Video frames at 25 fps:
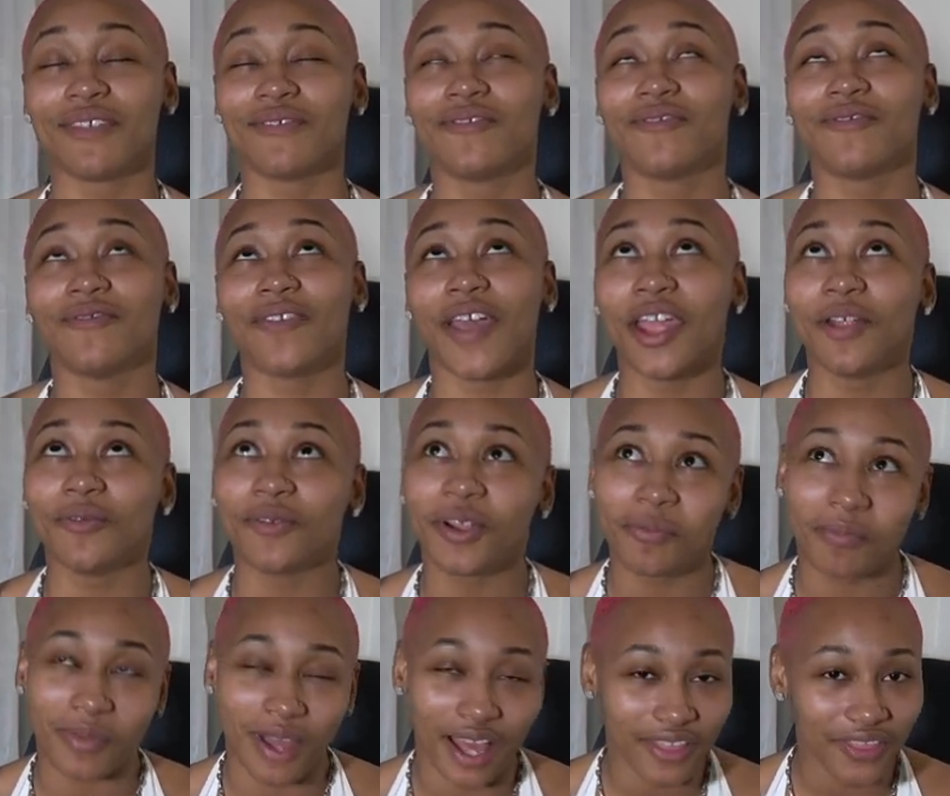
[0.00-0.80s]

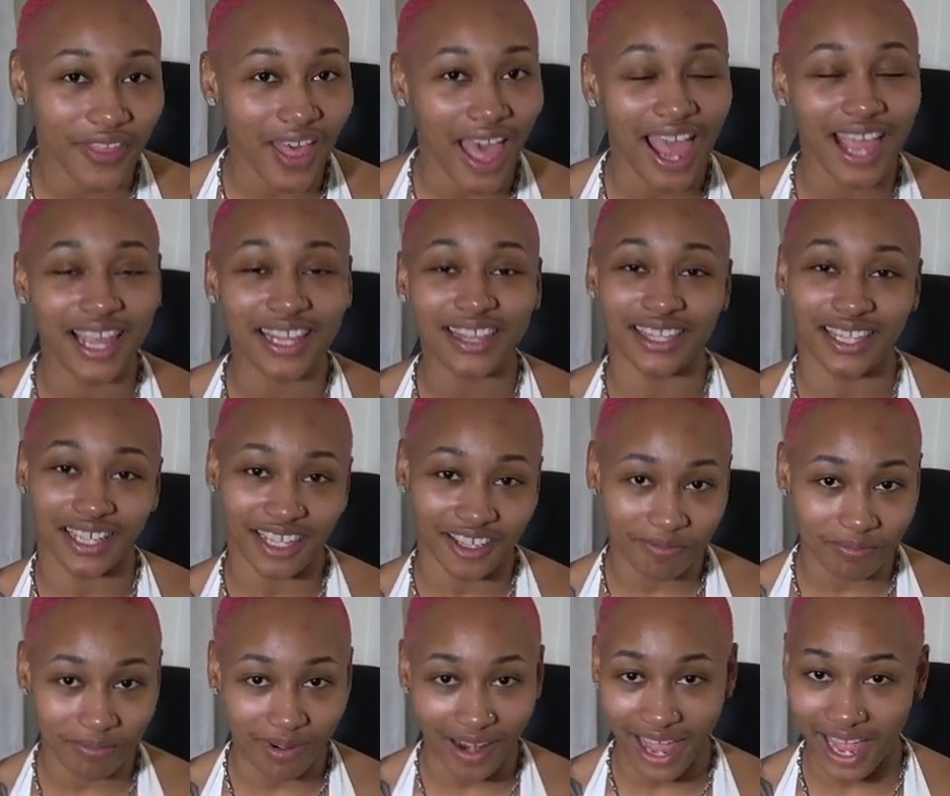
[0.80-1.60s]
favorite month. I
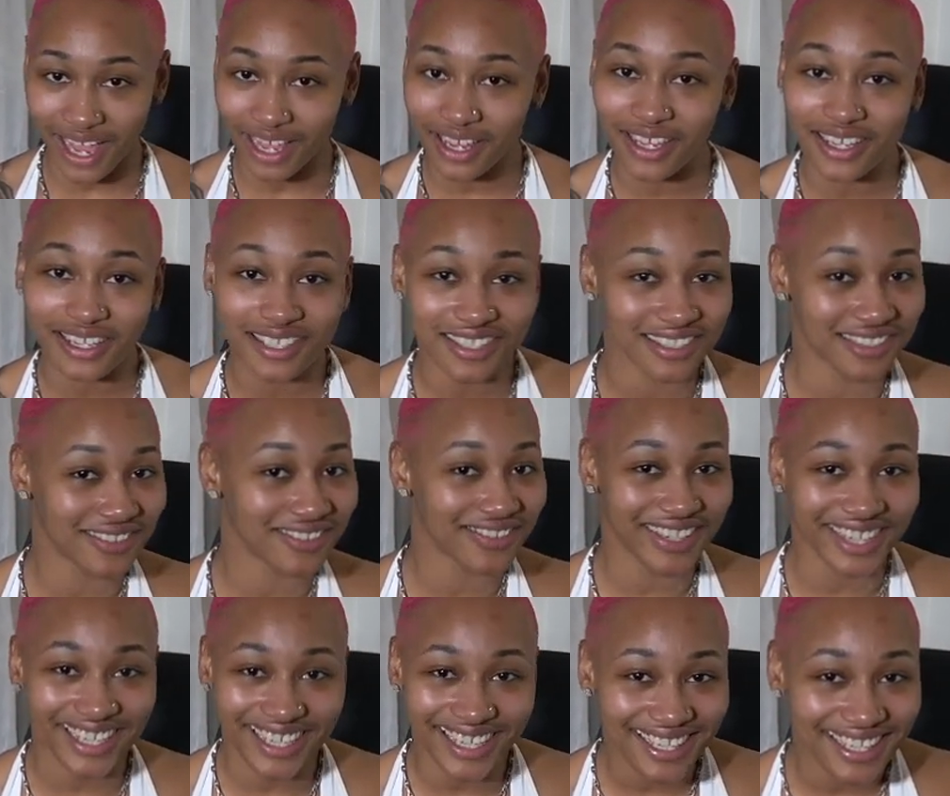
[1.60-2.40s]
love Black
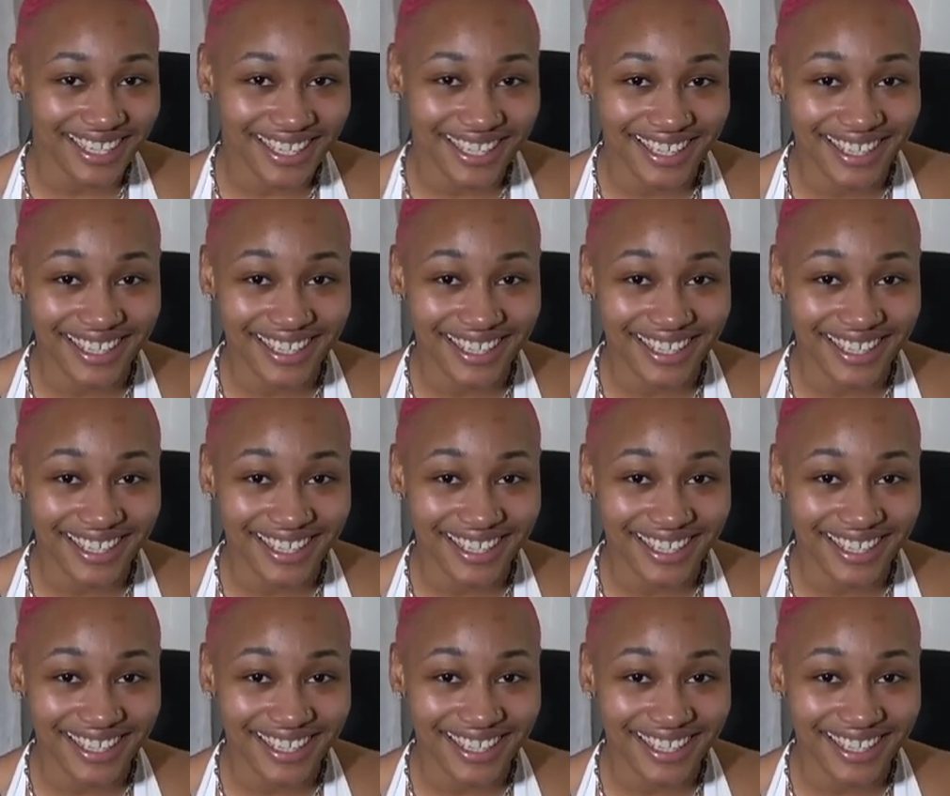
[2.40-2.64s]
History.